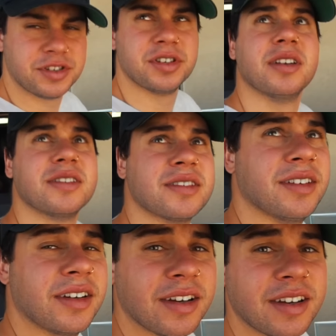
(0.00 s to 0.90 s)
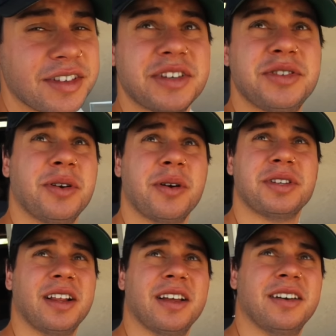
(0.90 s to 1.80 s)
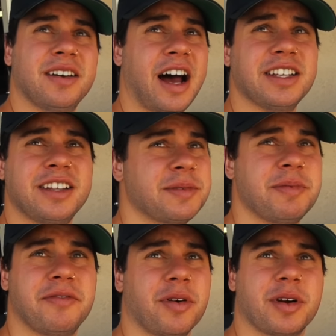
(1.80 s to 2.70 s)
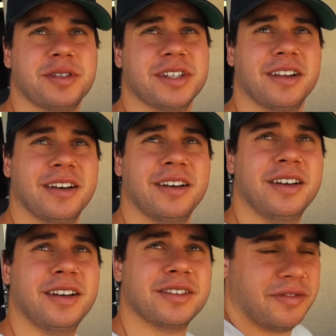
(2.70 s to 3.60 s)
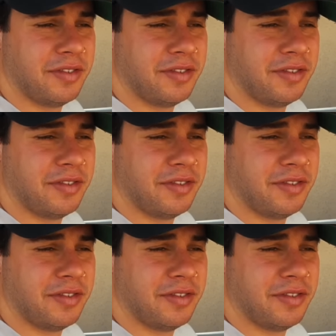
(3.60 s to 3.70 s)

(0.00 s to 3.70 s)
the shirts. Is that two Coachella? I did this before Coachella, so